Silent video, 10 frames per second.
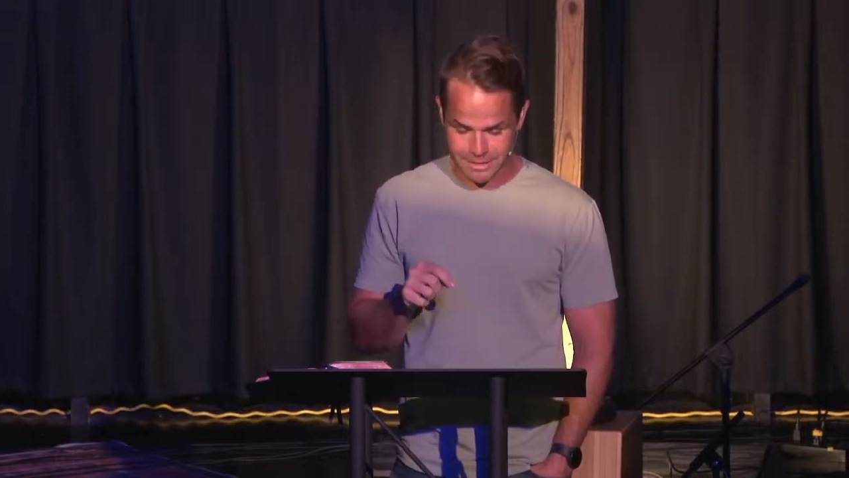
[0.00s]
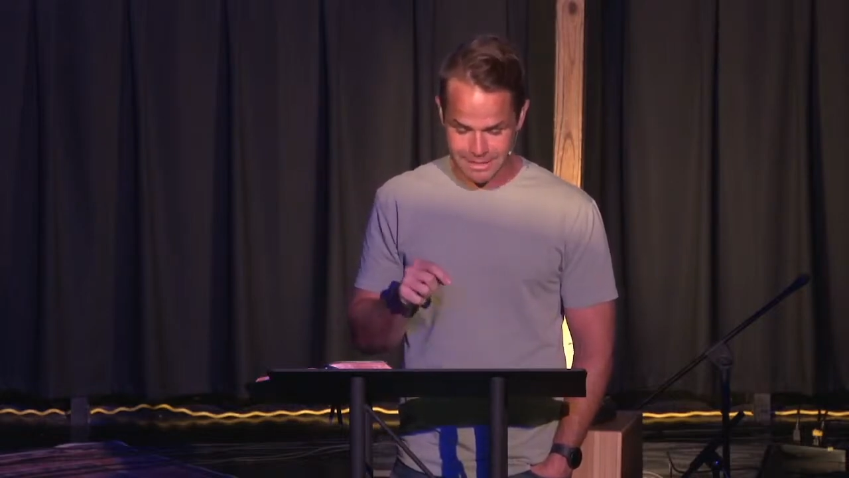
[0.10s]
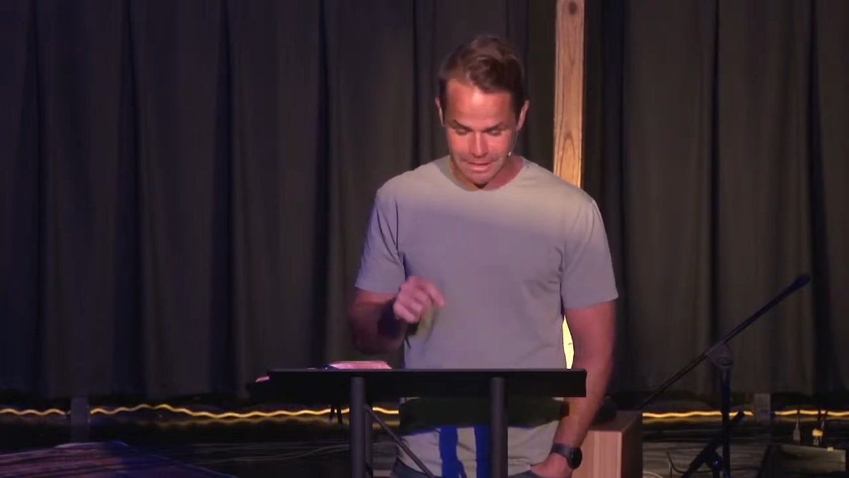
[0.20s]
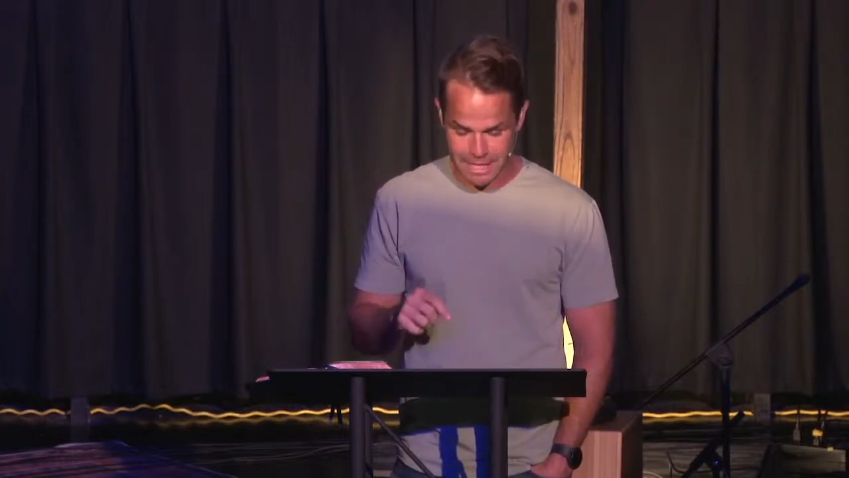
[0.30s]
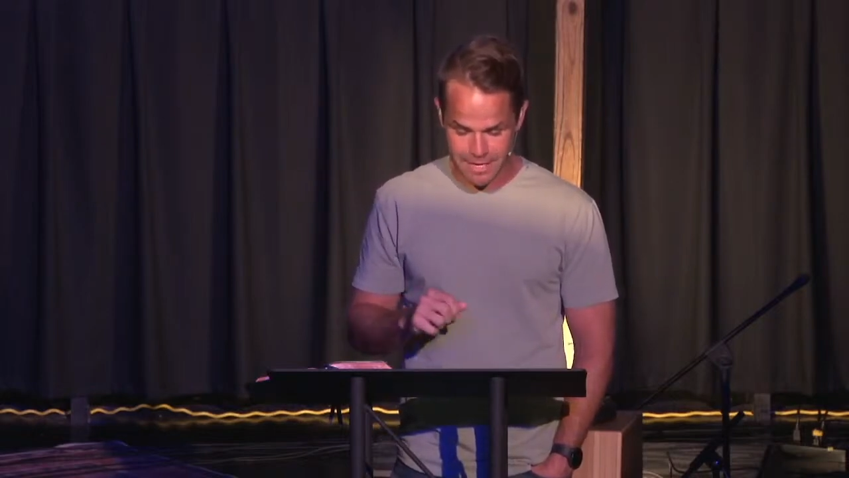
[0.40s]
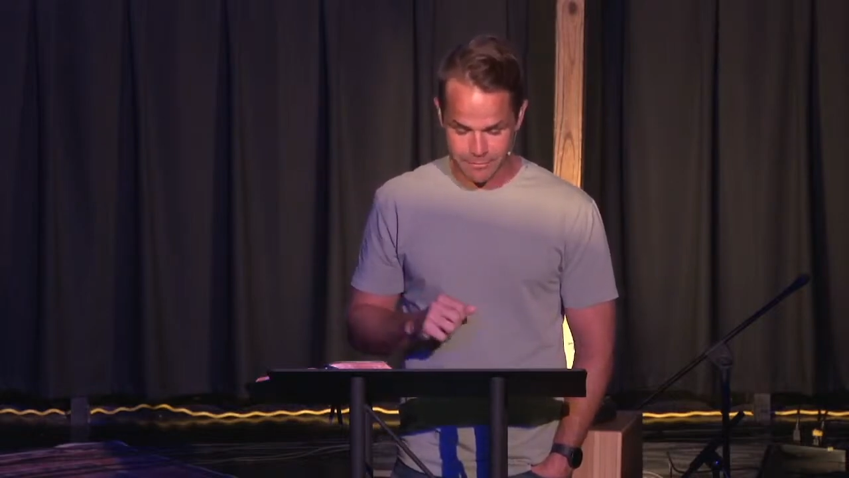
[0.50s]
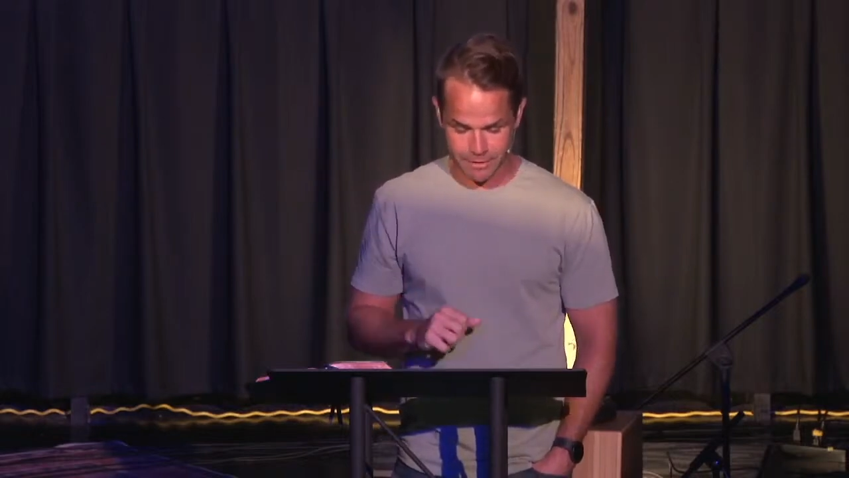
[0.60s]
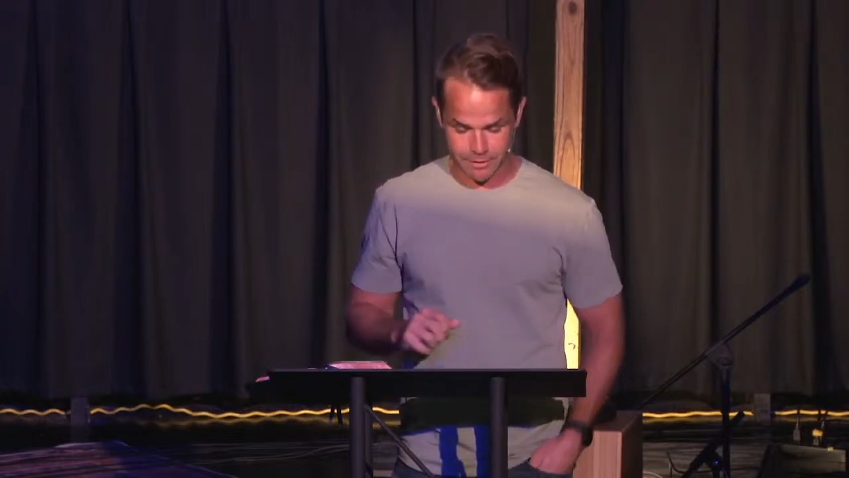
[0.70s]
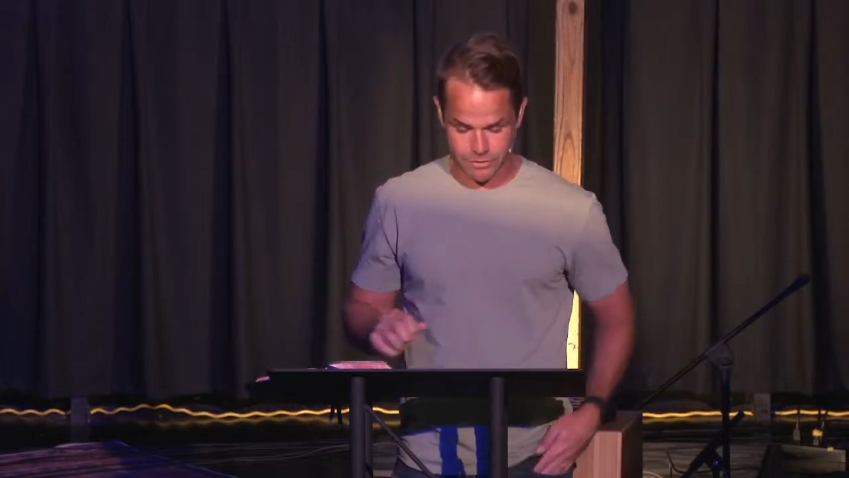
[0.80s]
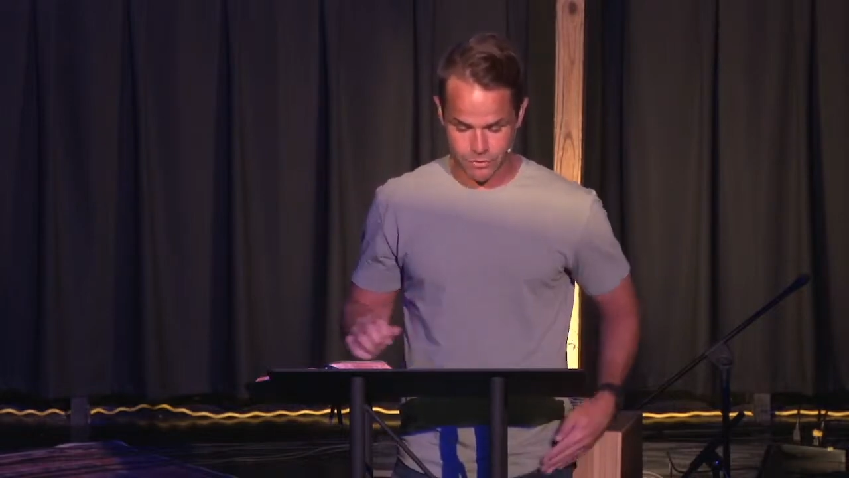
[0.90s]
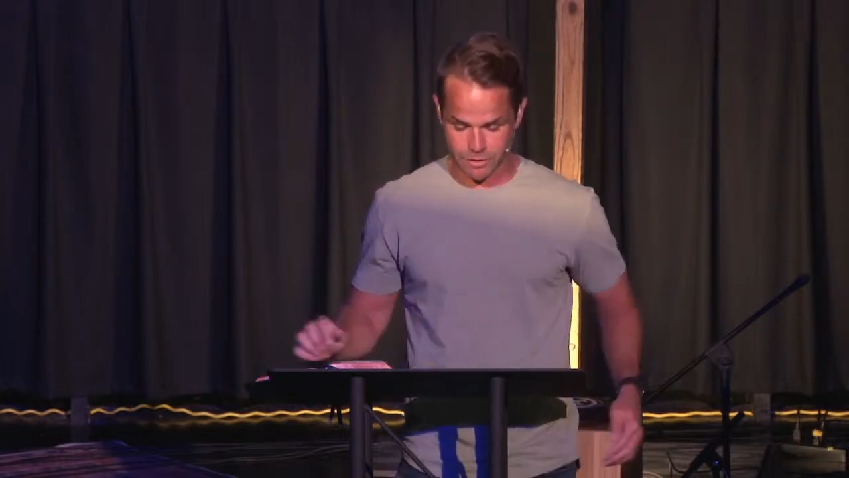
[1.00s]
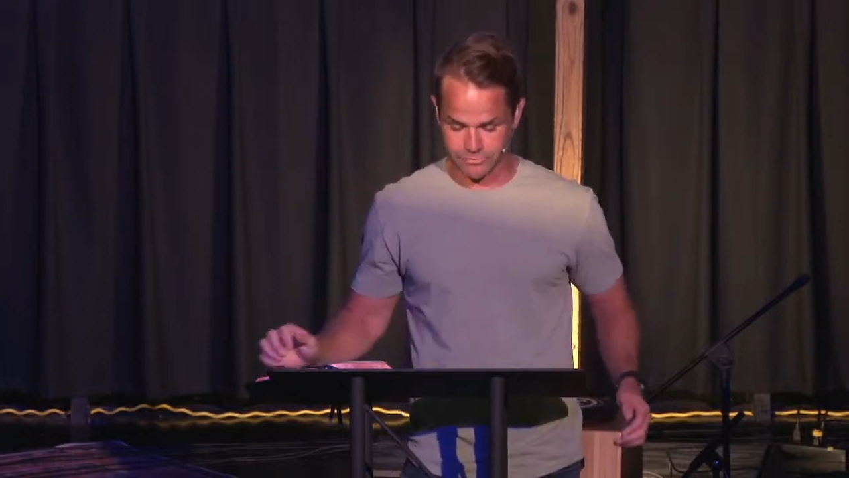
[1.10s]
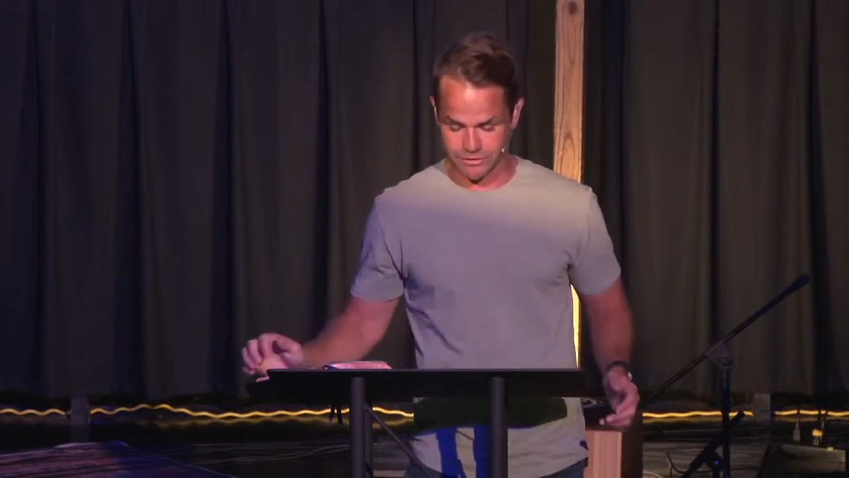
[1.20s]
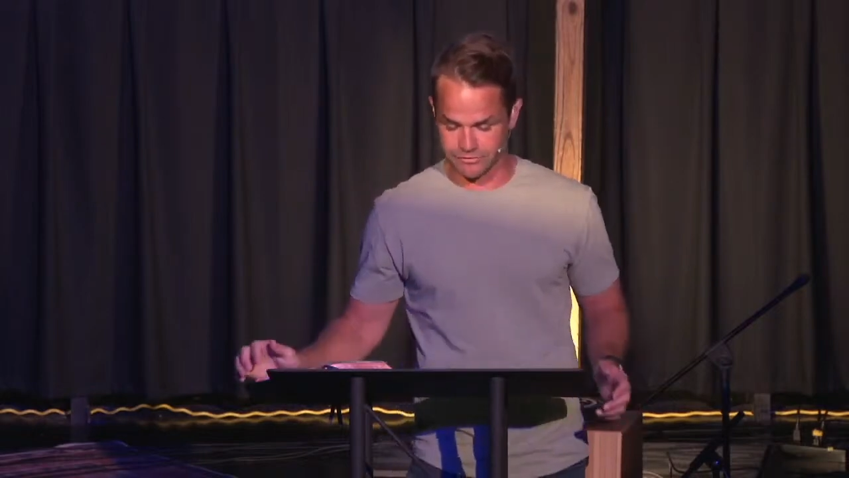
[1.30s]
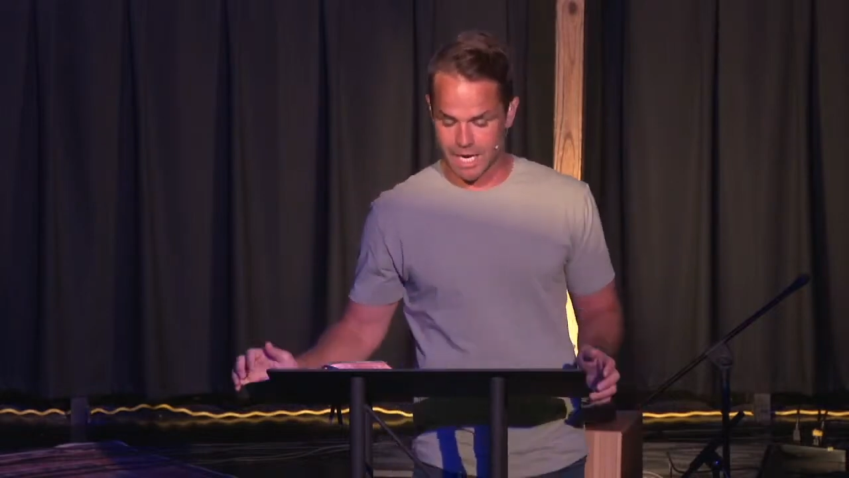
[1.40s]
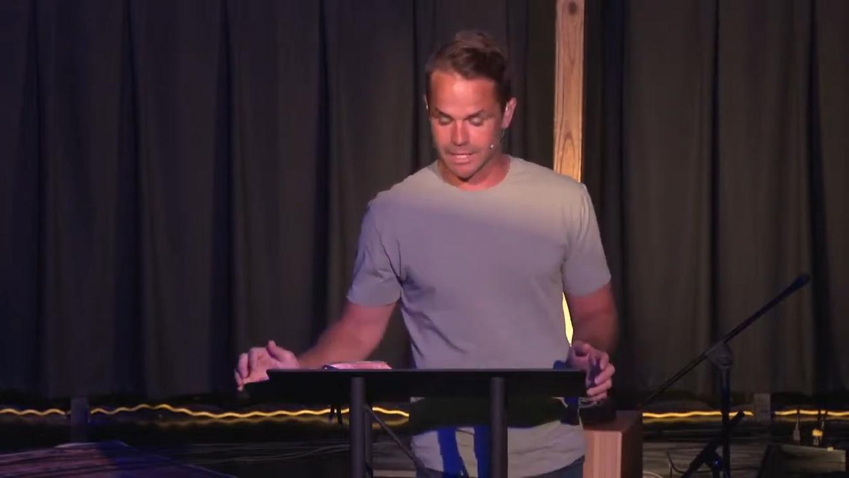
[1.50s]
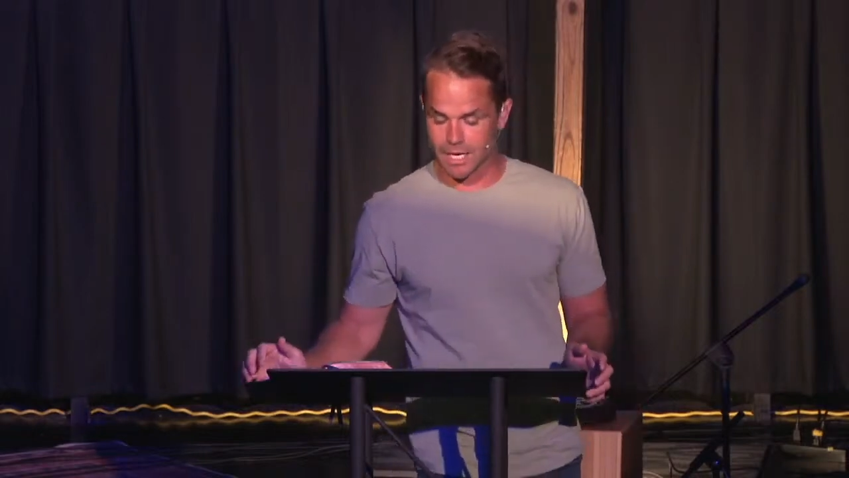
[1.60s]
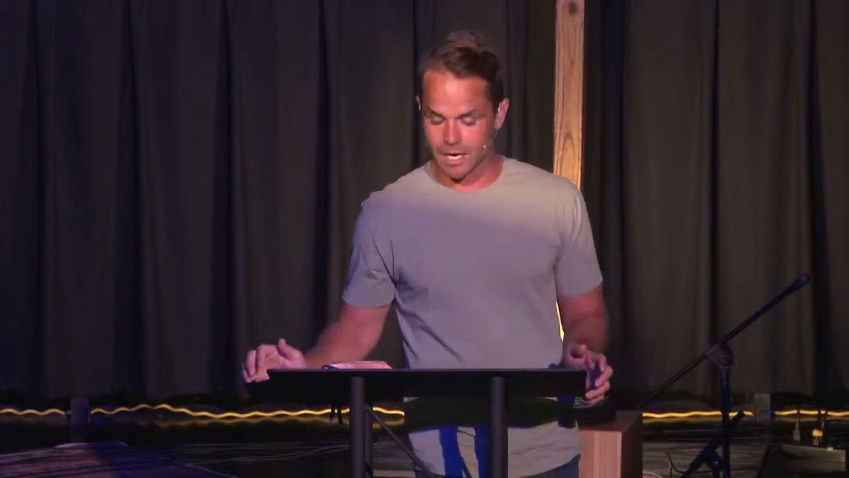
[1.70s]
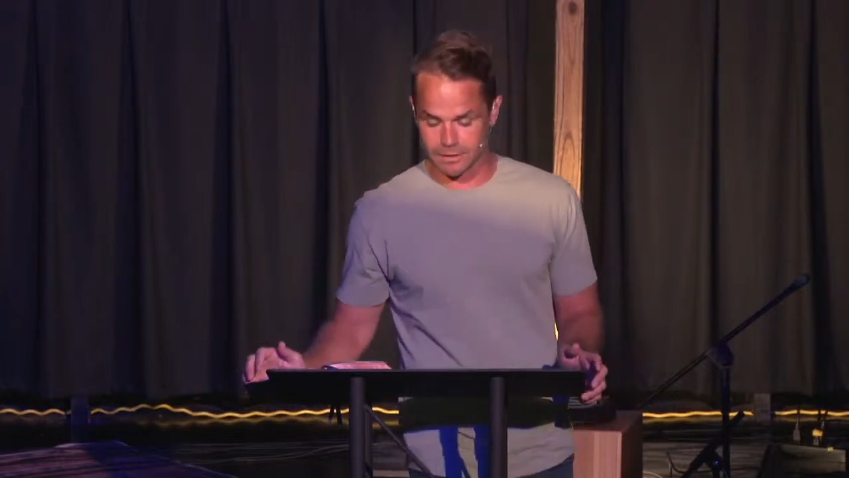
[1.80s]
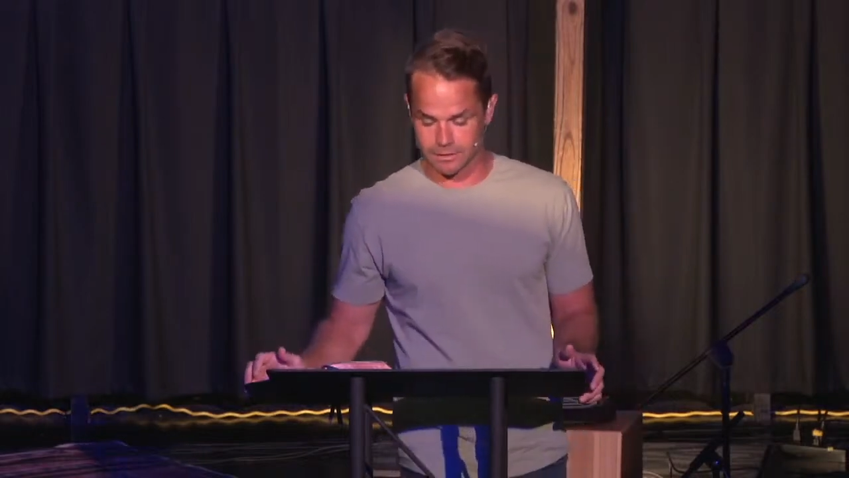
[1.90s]
claiming the sort of divine
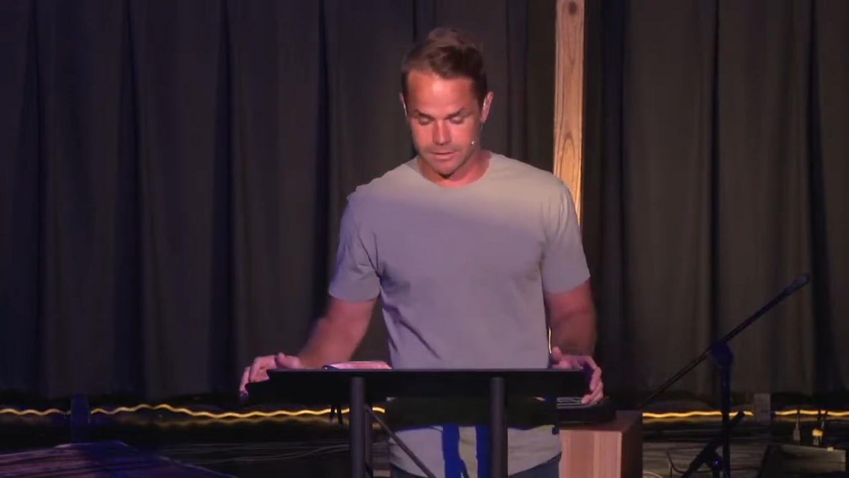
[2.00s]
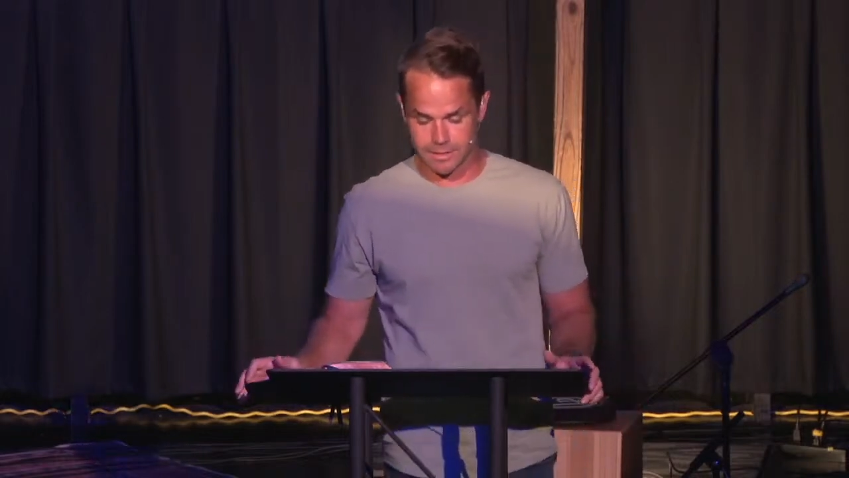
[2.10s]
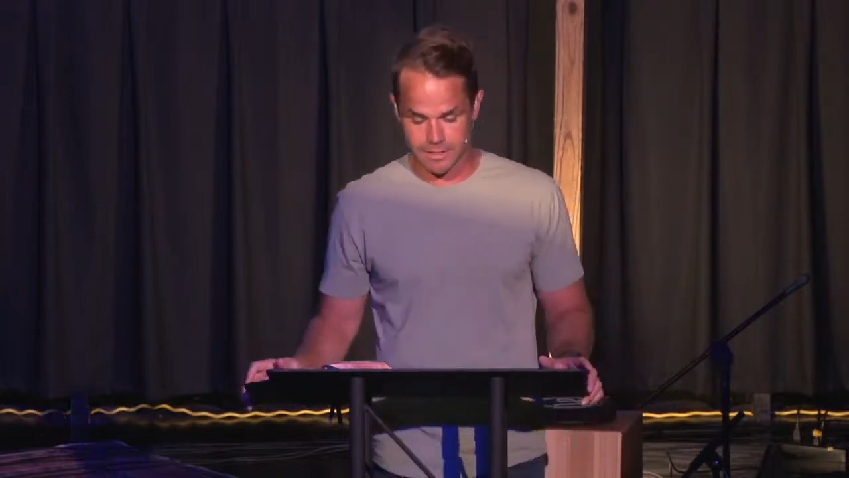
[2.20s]
honors that